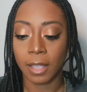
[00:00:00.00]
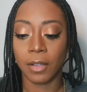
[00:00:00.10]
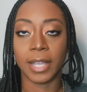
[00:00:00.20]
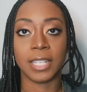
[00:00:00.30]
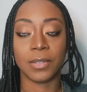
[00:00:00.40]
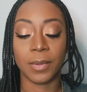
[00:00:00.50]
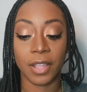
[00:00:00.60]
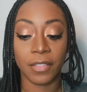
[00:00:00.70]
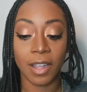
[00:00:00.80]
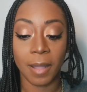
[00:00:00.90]
Okay, so
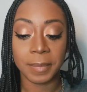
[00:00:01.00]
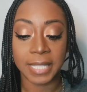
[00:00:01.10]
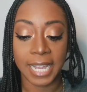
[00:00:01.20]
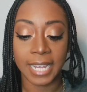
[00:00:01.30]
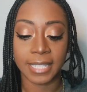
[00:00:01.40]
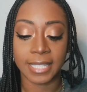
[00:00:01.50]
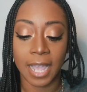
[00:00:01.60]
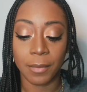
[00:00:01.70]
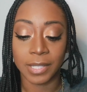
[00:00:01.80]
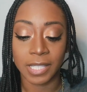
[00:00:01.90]
another update is
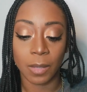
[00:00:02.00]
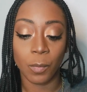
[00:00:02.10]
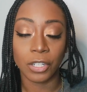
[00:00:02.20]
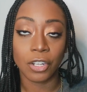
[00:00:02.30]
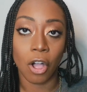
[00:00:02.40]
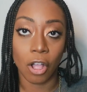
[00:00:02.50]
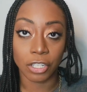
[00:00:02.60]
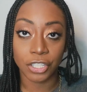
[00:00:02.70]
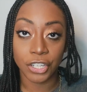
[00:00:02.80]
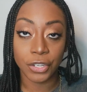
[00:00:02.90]
that when someone
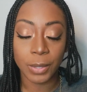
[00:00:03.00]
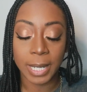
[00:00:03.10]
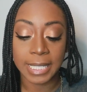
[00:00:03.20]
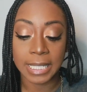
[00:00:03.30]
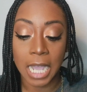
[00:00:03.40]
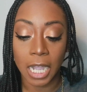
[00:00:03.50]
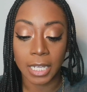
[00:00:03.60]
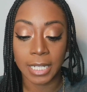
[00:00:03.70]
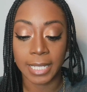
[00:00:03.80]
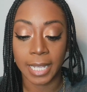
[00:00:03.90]
calls you, it's not
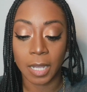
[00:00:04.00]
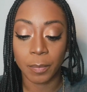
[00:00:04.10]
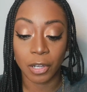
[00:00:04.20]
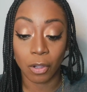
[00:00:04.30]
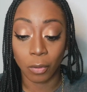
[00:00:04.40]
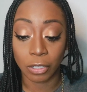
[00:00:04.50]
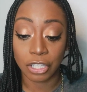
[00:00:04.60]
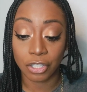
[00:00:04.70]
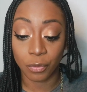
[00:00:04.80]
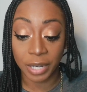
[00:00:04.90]
gonna take up your whole
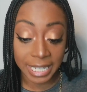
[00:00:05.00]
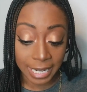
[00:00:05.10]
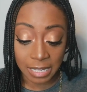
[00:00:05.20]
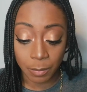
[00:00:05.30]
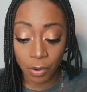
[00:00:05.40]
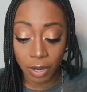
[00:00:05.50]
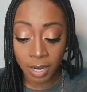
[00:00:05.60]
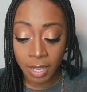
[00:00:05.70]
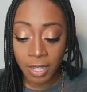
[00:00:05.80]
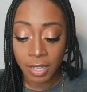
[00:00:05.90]
screen anymore.
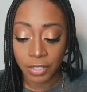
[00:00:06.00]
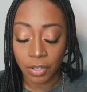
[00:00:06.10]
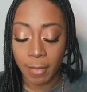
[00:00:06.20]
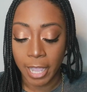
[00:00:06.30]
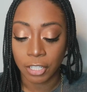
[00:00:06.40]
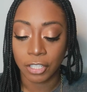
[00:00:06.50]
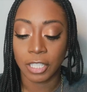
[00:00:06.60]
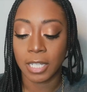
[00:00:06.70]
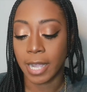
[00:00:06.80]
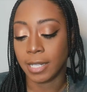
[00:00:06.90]
So I
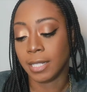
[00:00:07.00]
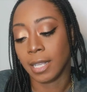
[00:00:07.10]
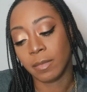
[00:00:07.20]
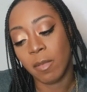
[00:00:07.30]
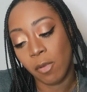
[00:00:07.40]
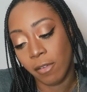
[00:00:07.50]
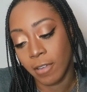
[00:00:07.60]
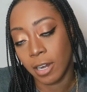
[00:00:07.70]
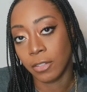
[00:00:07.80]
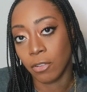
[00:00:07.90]
texted my
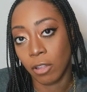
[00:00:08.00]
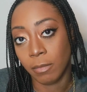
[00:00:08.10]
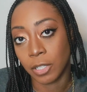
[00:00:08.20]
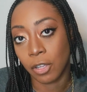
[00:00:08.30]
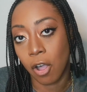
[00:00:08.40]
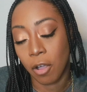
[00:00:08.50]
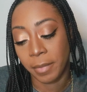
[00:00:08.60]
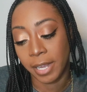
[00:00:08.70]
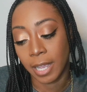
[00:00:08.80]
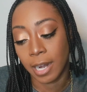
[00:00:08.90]
boyfriend and told him to call
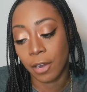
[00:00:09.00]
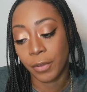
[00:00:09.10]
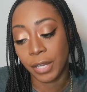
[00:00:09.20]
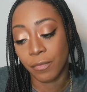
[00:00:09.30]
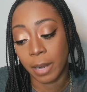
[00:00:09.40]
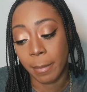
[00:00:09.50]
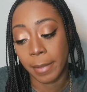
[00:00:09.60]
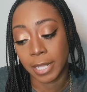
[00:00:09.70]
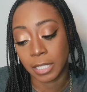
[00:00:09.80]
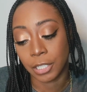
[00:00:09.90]
me, and I know he read my
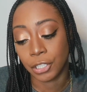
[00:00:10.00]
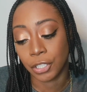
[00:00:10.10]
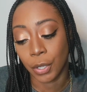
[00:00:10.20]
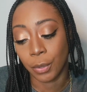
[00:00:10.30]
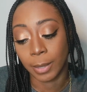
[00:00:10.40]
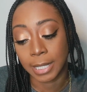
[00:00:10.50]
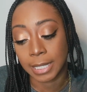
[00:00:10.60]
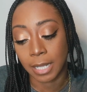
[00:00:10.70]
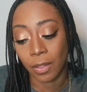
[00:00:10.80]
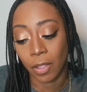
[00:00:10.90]
message, so let's
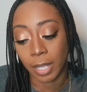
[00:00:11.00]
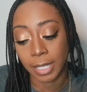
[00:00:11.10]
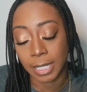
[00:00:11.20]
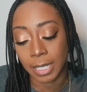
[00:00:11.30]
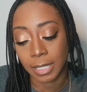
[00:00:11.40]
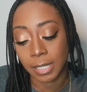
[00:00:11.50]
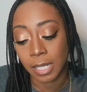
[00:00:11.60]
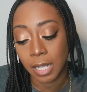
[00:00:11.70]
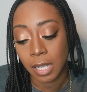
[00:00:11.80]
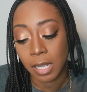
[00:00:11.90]
see how long he takes
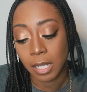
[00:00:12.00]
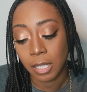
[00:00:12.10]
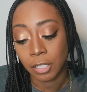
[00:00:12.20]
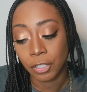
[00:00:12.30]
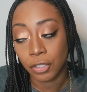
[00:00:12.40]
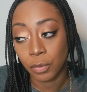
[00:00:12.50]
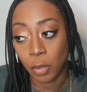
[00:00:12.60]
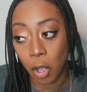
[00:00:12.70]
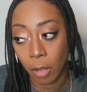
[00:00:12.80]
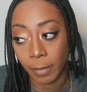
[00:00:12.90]
to
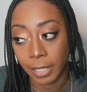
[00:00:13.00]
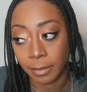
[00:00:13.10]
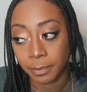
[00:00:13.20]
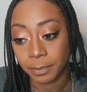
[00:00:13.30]
call me.